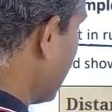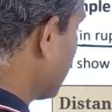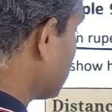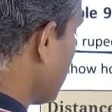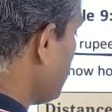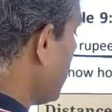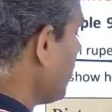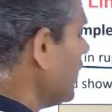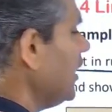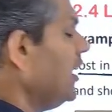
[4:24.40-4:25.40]
example of a
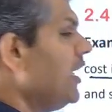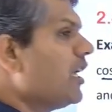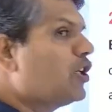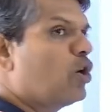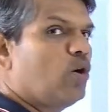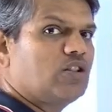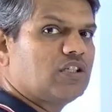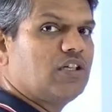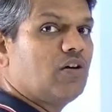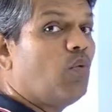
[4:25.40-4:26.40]
linear growth.
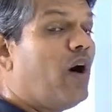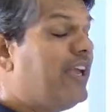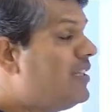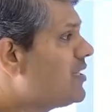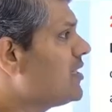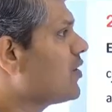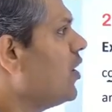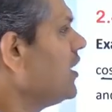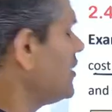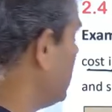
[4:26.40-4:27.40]
Why this is called as a